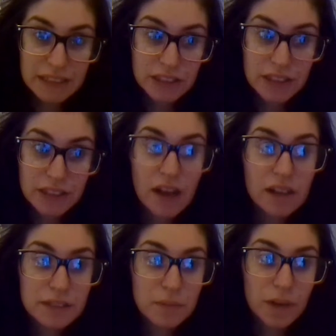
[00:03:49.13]
There's an
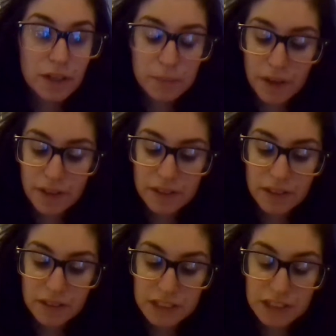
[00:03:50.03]
awesome water park
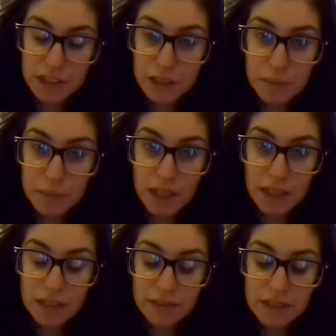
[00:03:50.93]
called
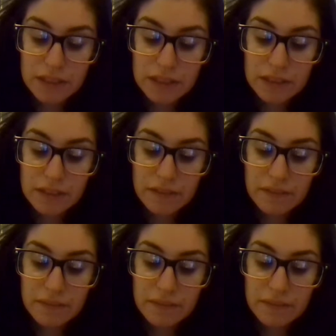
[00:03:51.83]
Schlitterbahn, which is